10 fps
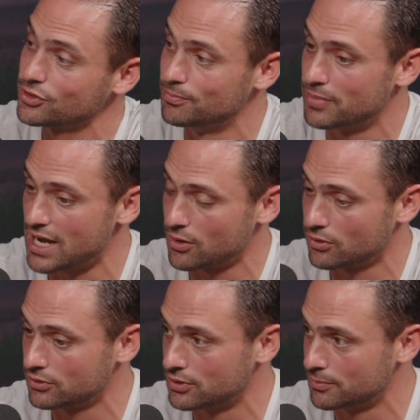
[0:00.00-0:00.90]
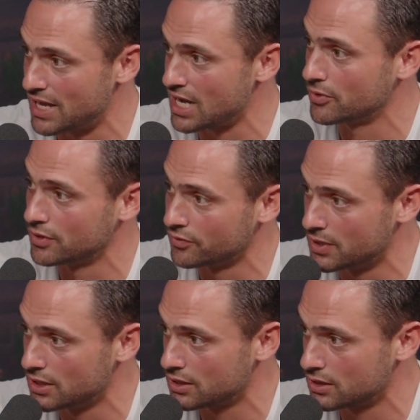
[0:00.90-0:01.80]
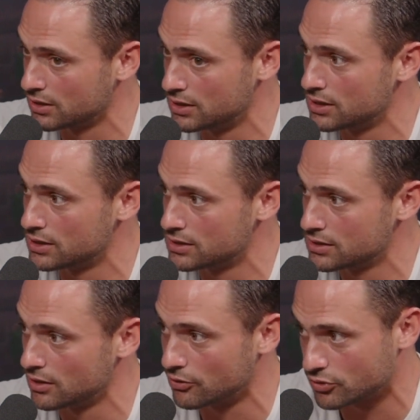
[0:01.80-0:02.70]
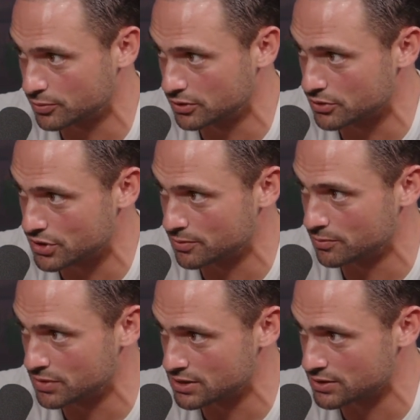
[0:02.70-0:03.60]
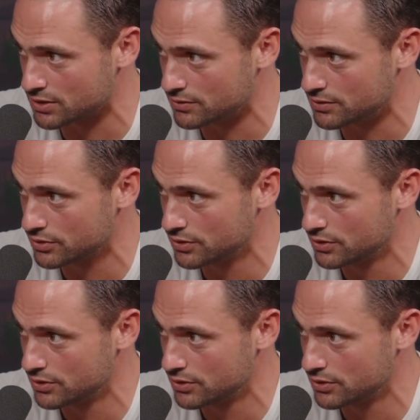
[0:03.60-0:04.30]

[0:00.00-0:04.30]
to empower. The backbone of America is entrepreneurship and business owners.